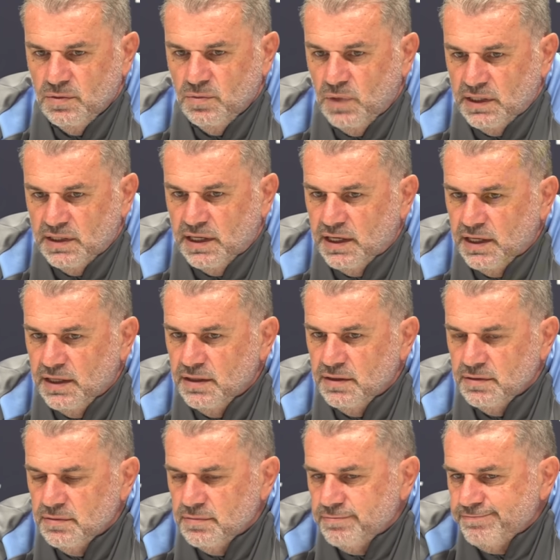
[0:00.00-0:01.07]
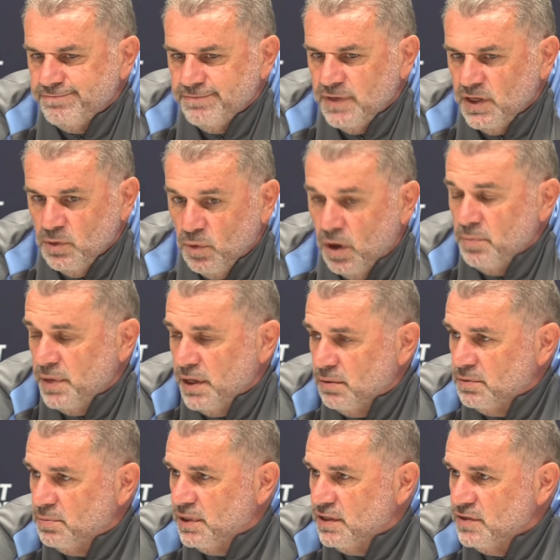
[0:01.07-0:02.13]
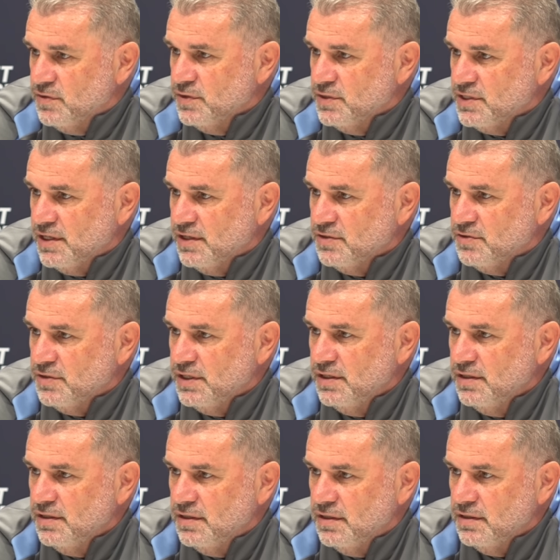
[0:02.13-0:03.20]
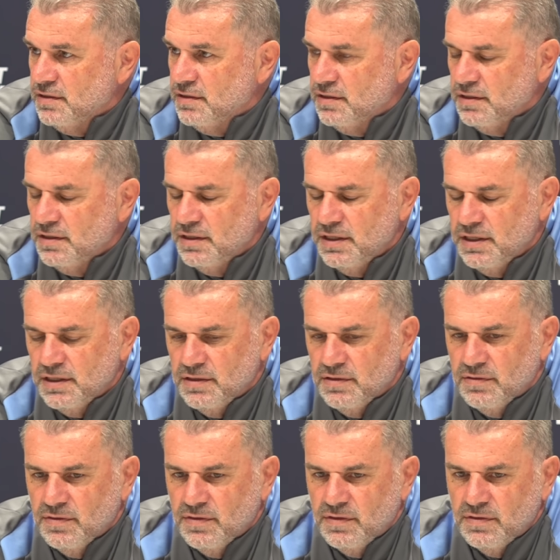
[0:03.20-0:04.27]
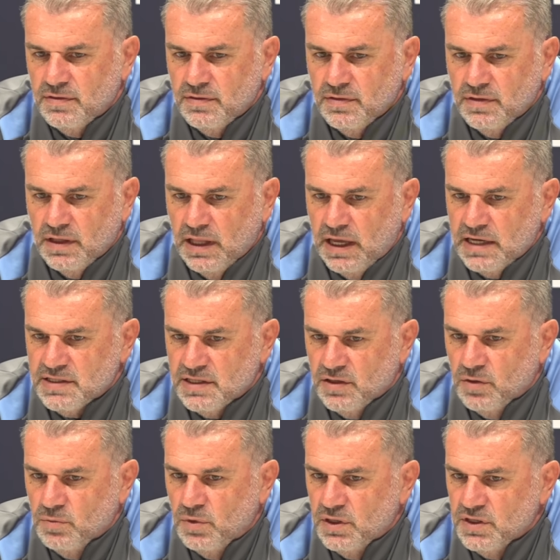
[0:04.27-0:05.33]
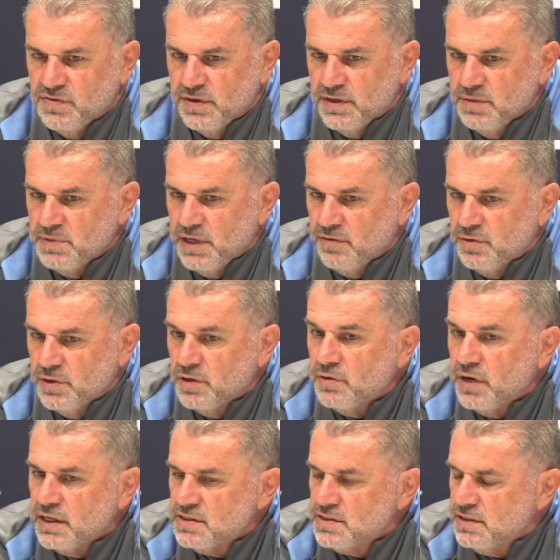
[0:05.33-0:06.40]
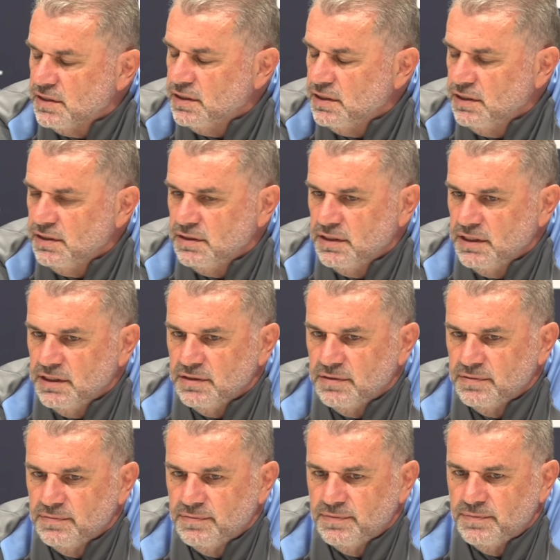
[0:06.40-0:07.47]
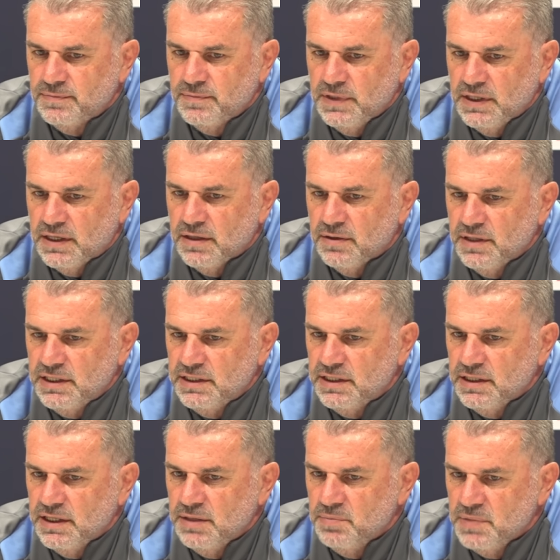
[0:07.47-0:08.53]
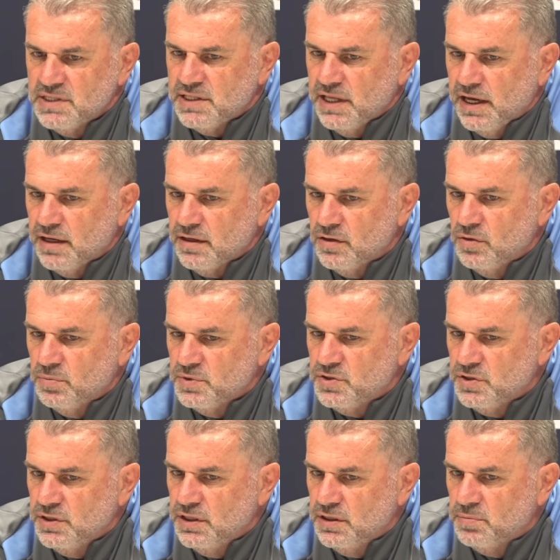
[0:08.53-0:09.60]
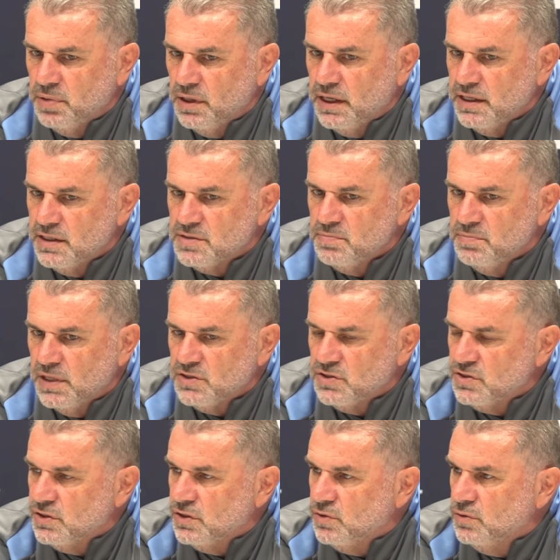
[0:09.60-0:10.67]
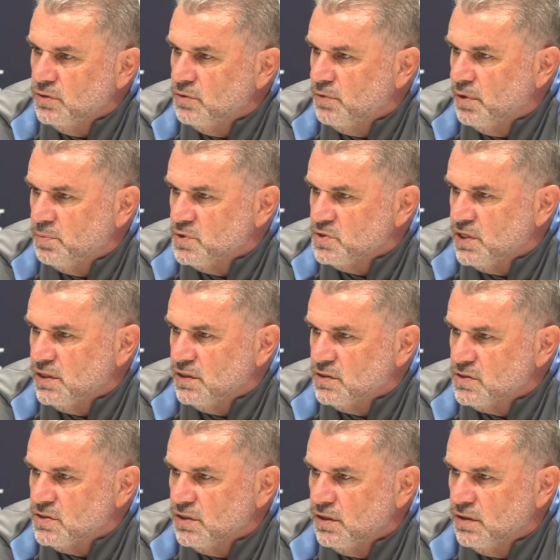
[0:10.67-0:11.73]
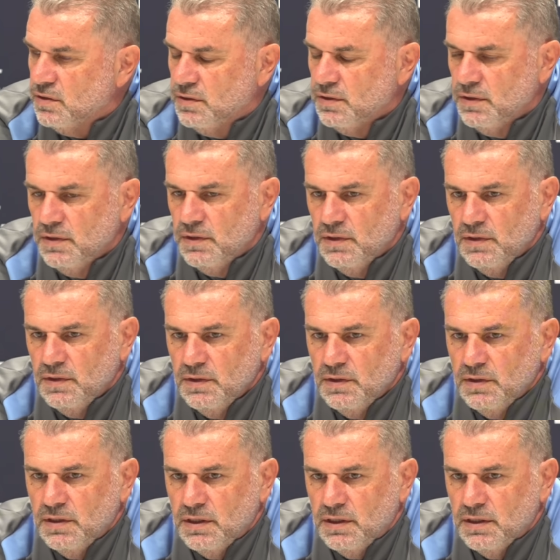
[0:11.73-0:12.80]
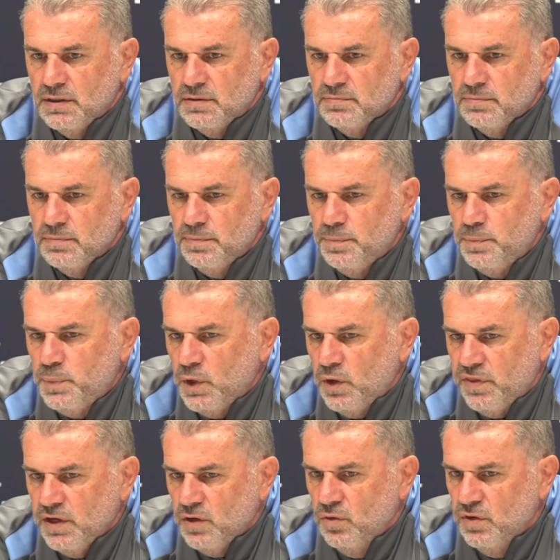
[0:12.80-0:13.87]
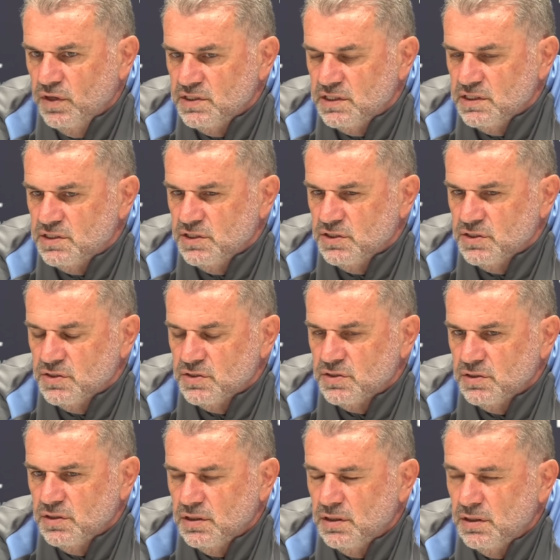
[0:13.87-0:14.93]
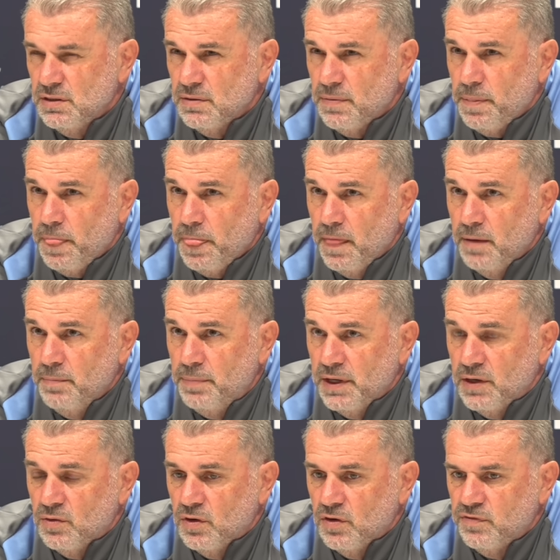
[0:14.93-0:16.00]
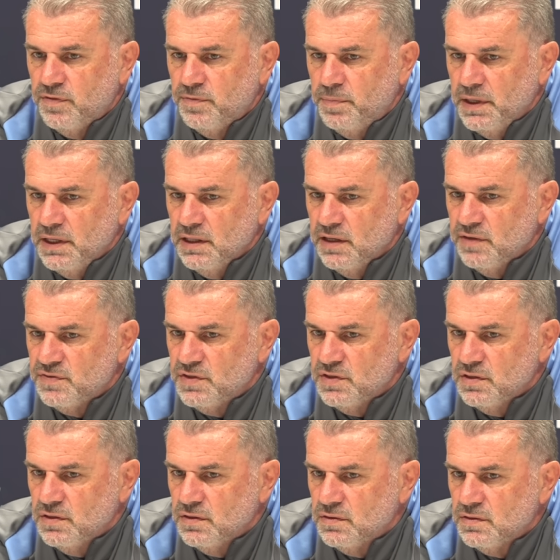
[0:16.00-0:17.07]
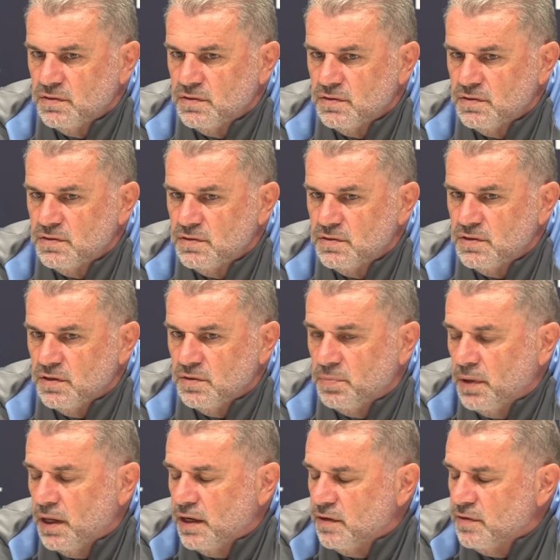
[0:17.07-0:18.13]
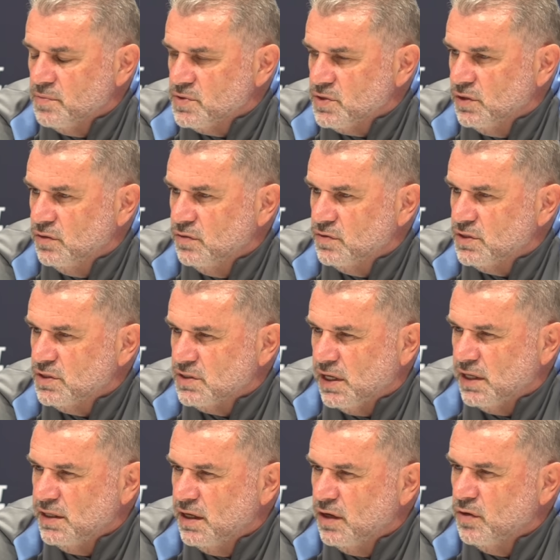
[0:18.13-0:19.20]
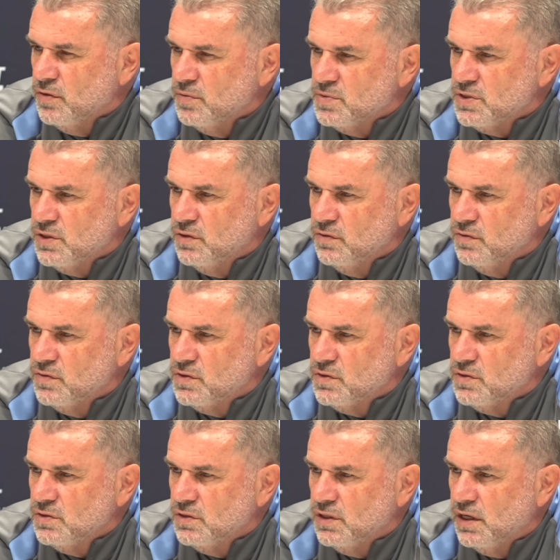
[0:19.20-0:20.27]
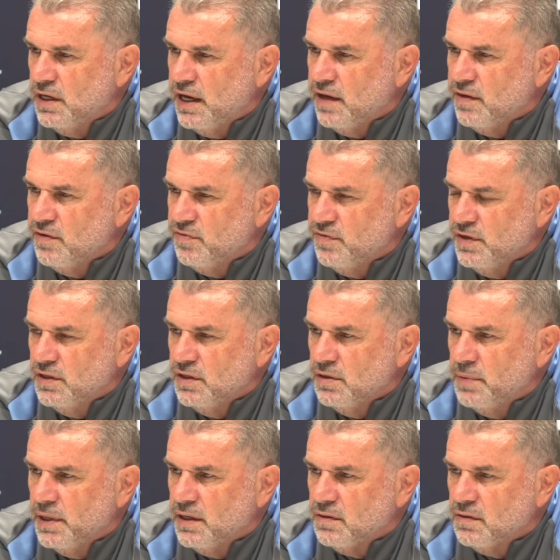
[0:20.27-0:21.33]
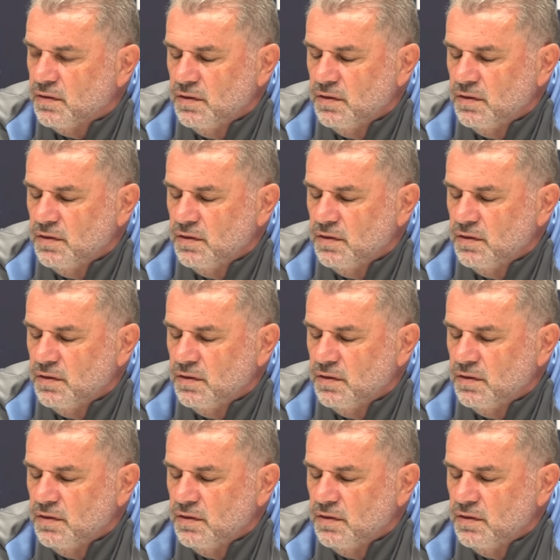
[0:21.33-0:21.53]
one day he won't be able to play for his country, and the last thing I'd want is for him to have regrets he missed out an opportunity to play as much as he could and represent it. So, but I think all these decisions are better off being left to the player themselves, because they know themselves, you know, how they're feeling about